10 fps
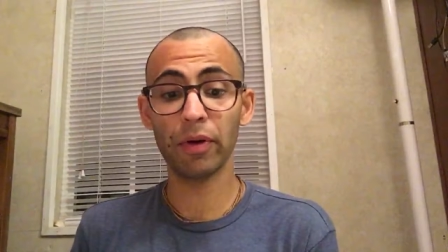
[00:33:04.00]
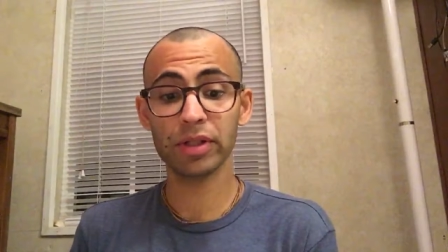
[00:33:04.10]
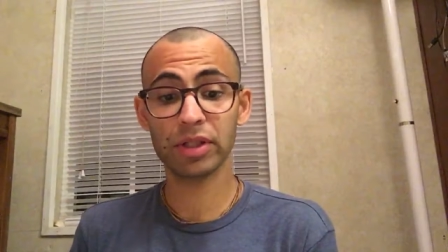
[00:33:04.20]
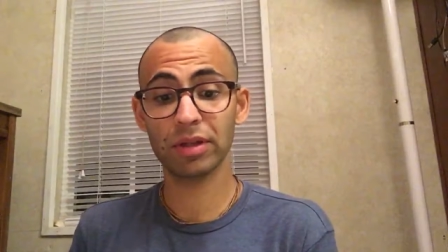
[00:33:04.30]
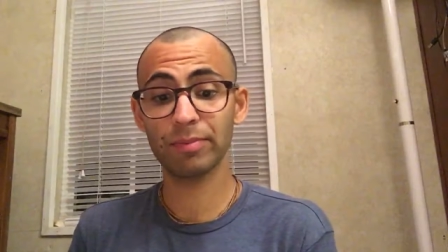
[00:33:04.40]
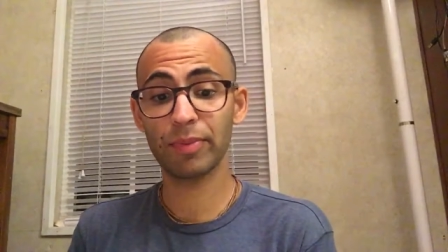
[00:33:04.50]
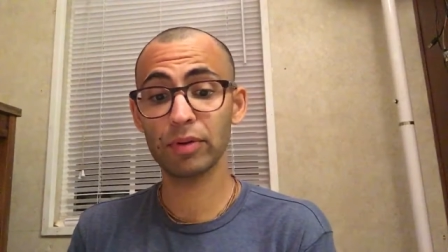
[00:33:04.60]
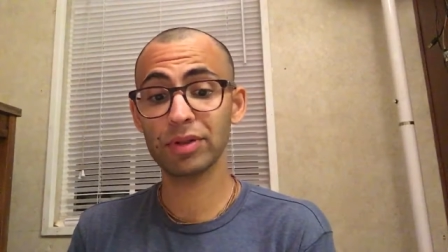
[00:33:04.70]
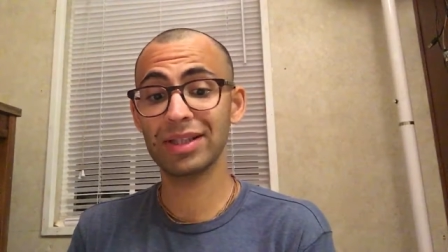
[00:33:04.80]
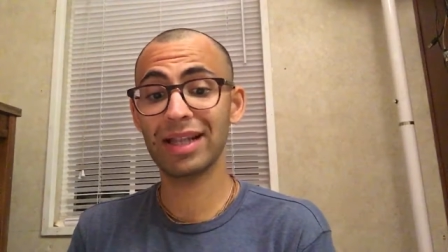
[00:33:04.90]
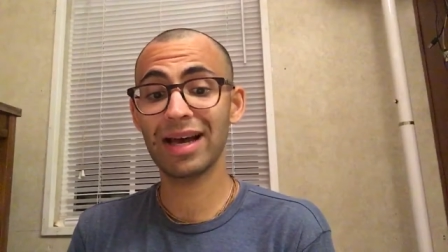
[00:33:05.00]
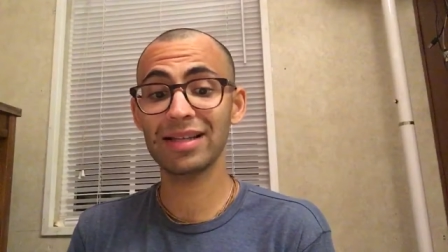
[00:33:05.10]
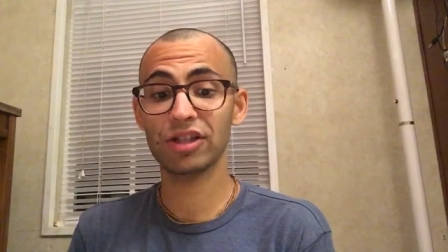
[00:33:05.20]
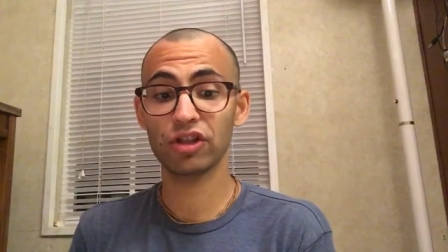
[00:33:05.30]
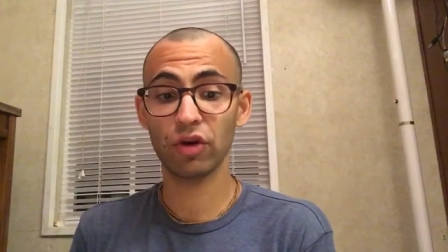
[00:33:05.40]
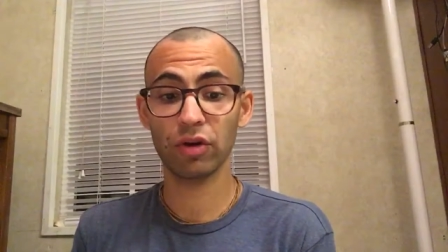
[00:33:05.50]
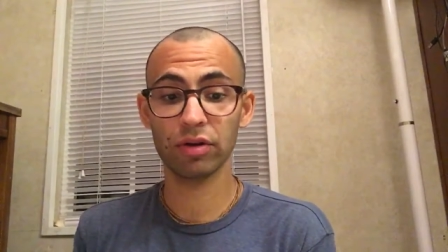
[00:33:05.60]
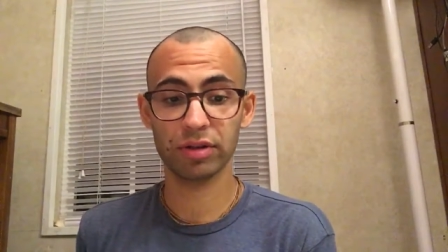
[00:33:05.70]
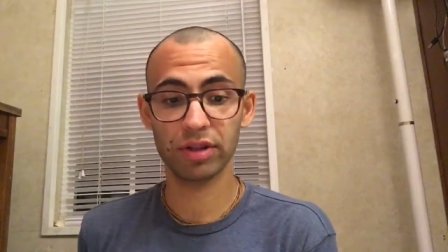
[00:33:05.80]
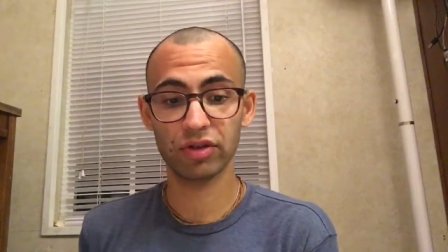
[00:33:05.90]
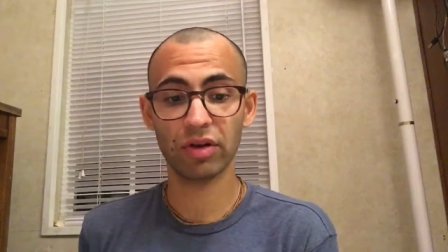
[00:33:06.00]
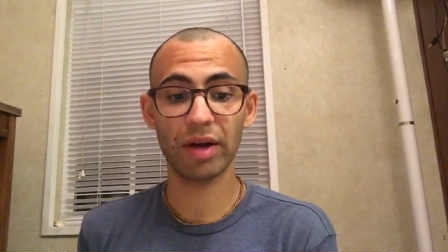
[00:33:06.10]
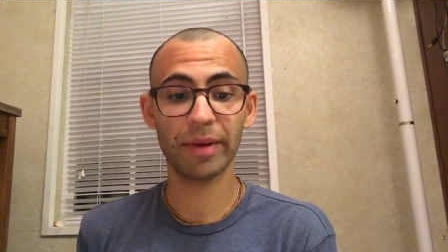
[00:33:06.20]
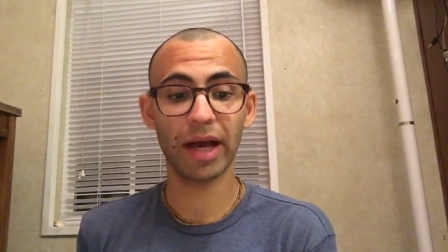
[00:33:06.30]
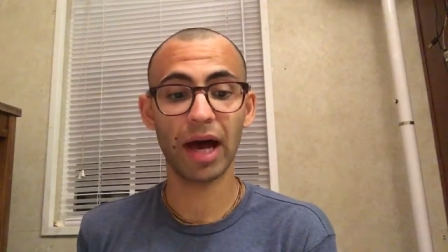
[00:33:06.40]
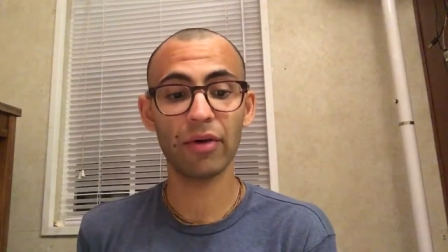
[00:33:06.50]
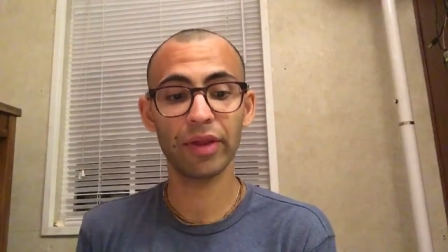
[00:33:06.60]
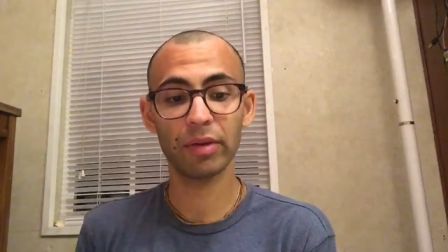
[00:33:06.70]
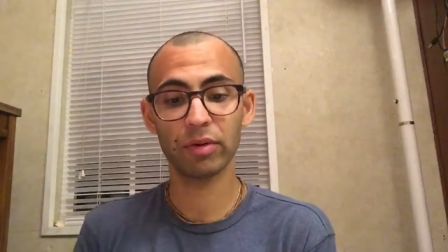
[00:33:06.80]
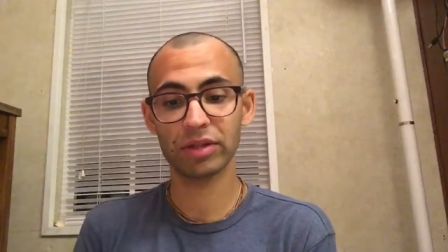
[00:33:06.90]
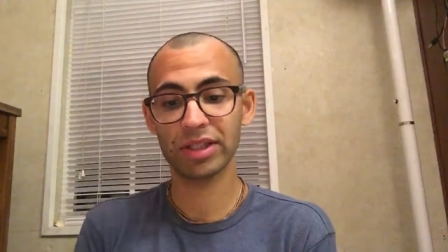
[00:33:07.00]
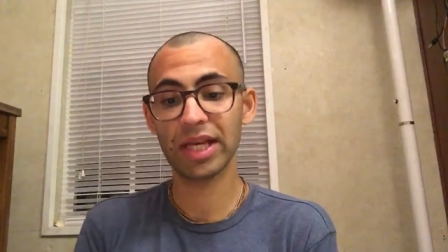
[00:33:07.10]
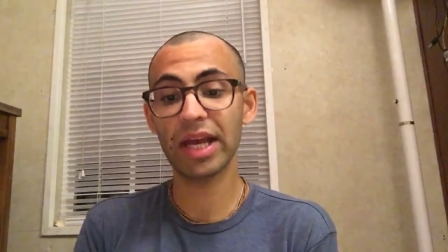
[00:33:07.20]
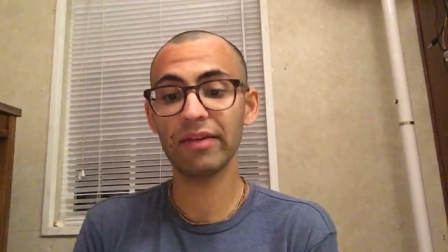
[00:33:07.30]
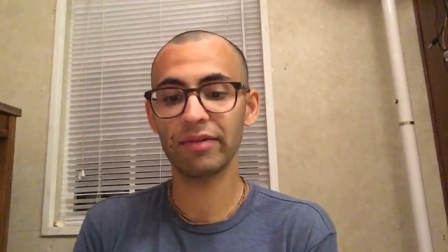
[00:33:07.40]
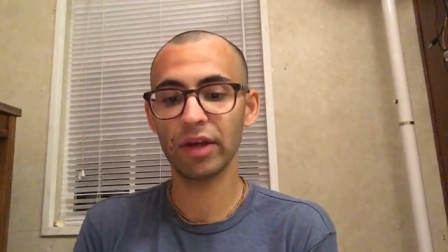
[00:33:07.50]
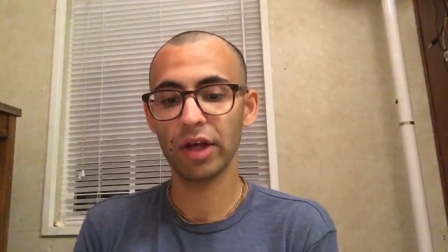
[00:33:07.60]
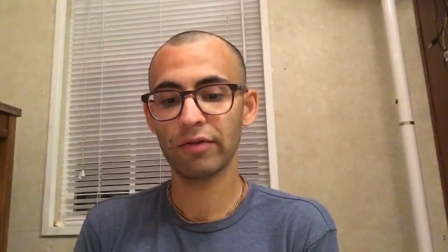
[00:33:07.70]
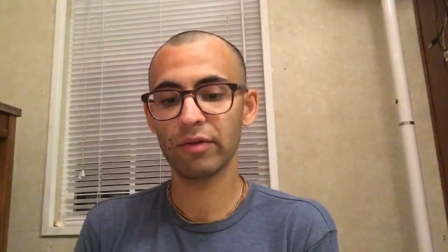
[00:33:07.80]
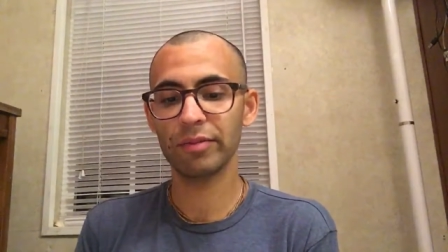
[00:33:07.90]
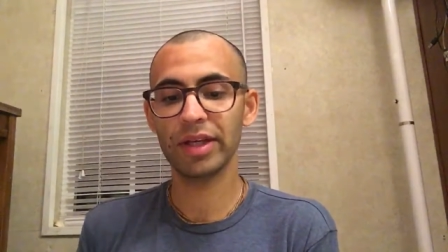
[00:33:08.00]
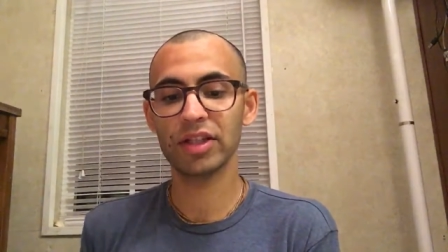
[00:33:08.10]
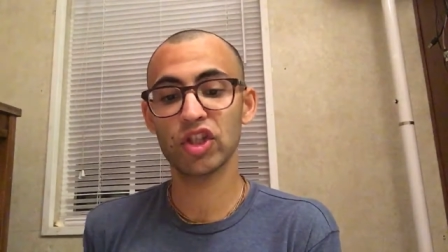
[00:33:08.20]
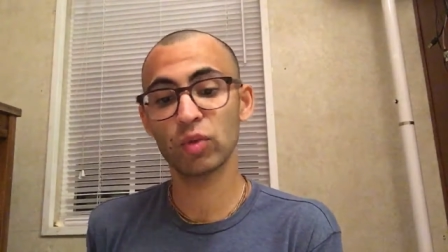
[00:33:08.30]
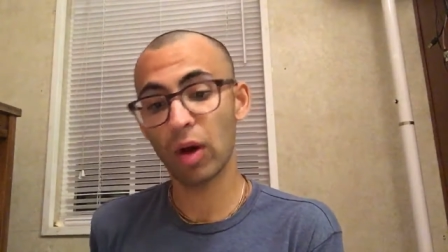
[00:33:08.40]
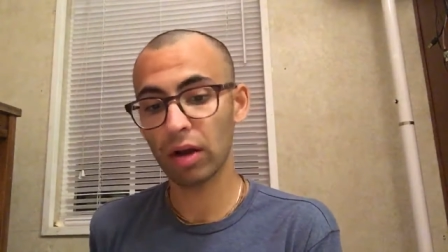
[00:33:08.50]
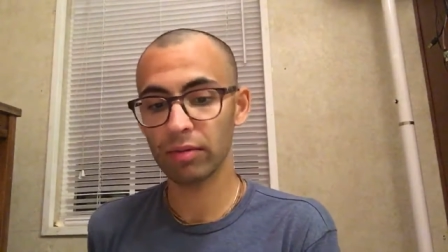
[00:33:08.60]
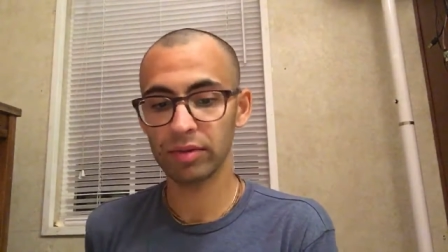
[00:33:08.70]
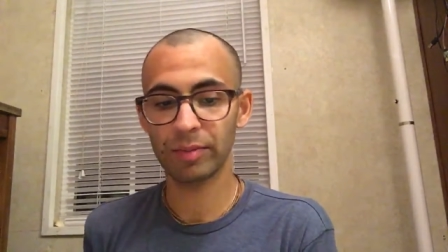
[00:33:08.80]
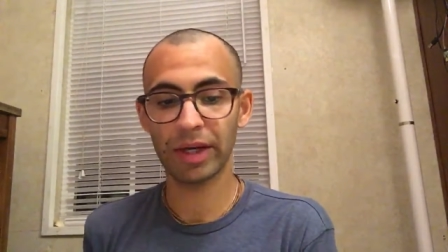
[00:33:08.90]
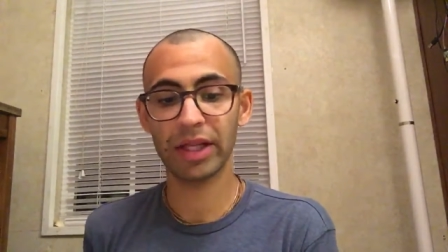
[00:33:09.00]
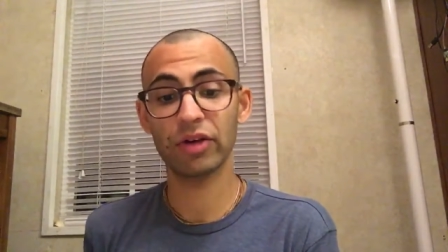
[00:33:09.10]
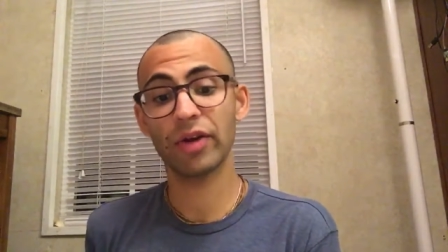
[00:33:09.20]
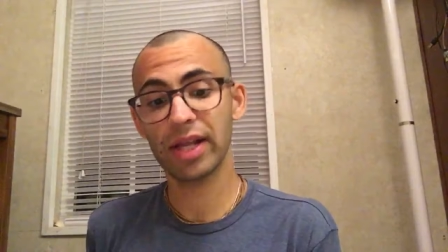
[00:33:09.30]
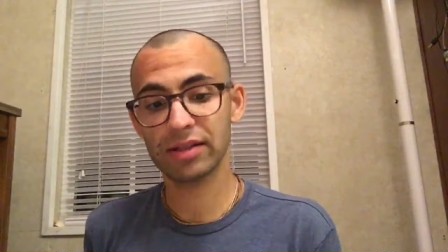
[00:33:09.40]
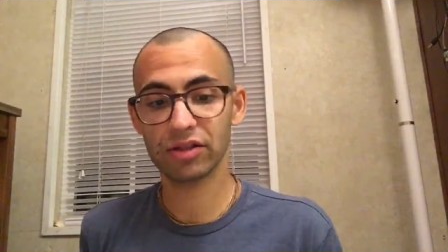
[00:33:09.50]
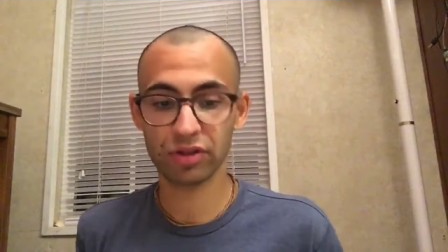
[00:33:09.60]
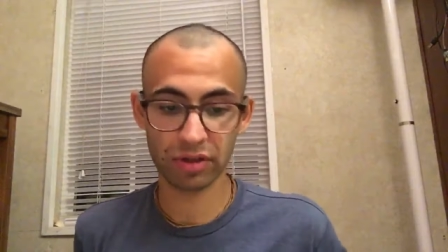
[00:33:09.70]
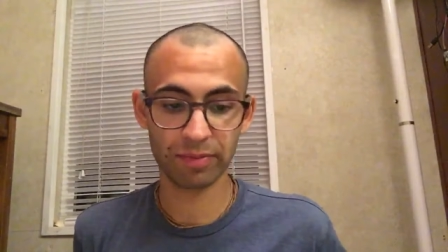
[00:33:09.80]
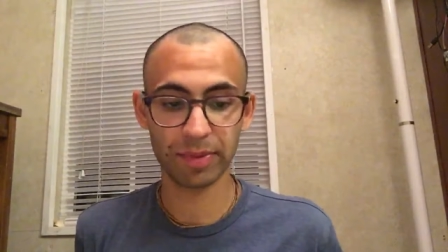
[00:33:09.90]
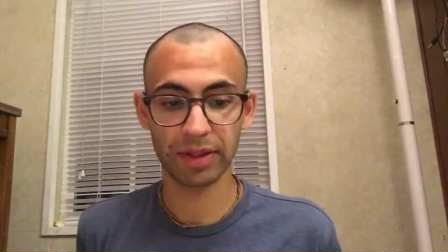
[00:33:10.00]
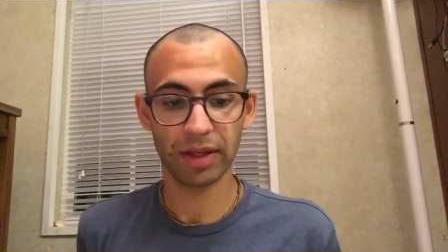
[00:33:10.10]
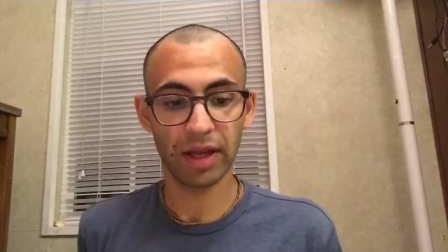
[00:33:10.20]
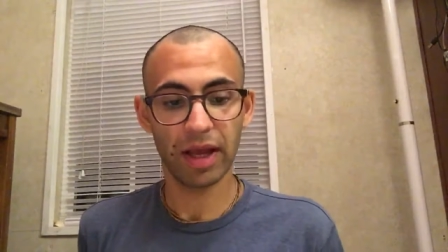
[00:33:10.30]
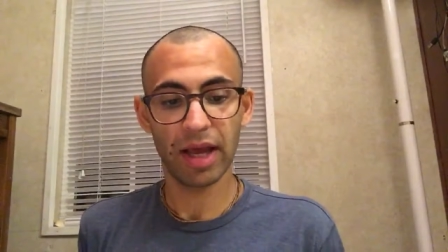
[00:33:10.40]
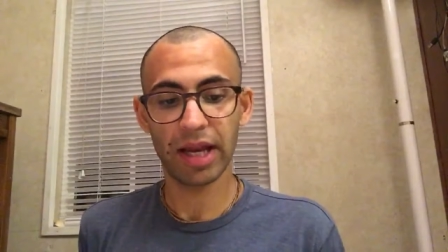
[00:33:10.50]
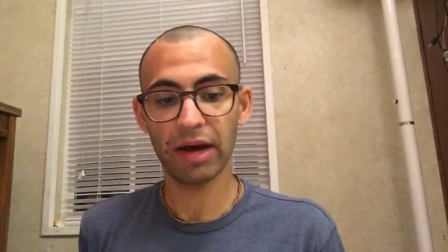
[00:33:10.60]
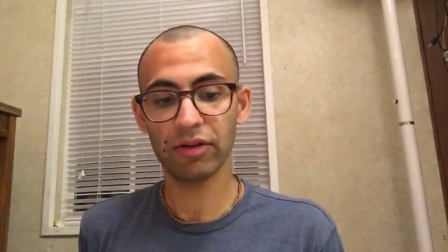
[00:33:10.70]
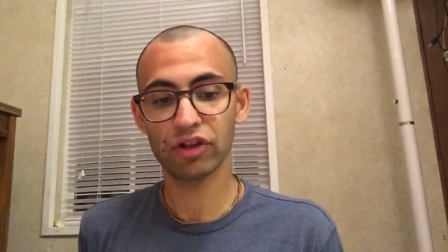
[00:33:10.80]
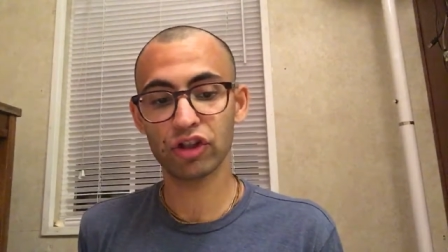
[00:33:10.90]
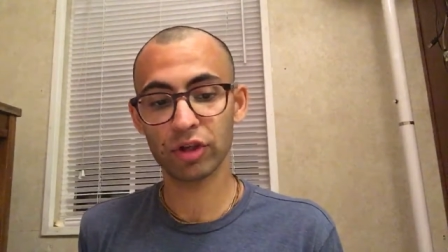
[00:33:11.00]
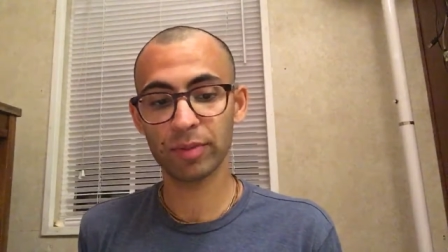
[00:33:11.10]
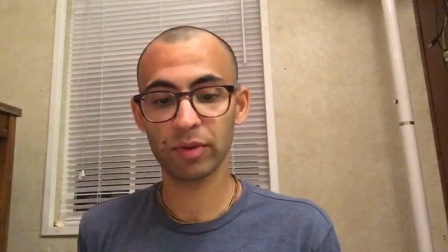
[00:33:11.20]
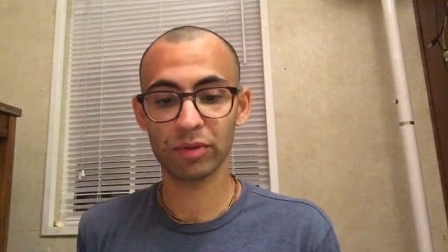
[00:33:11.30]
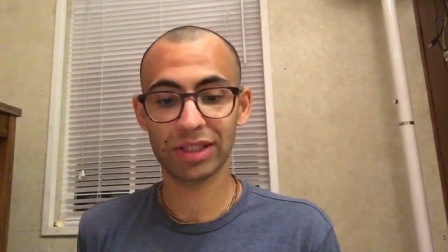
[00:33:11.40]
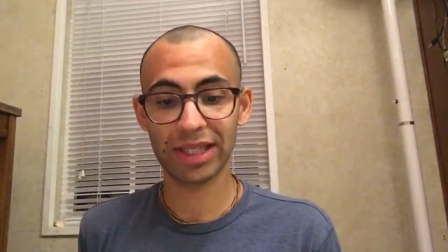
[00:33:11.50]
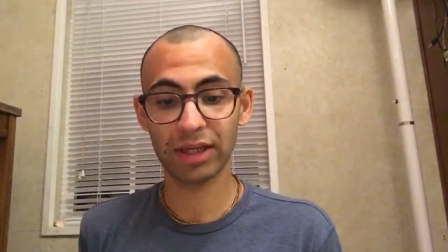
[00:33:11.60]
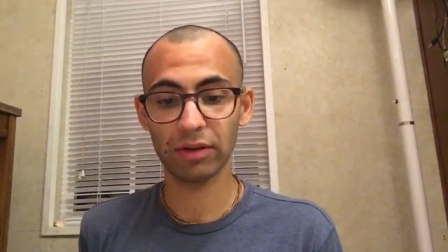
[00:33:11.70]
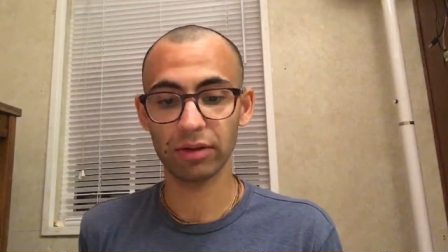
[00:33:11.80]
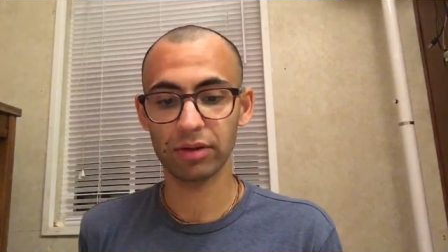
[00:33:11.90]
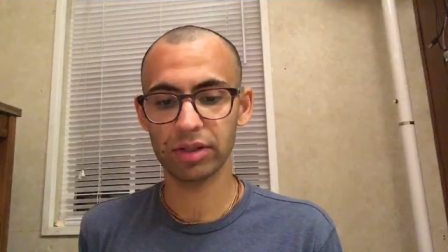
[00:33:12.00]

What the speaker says: boys composed nice songs describing how they were saved from being swallowed by the great serpent and how the serpent was killed.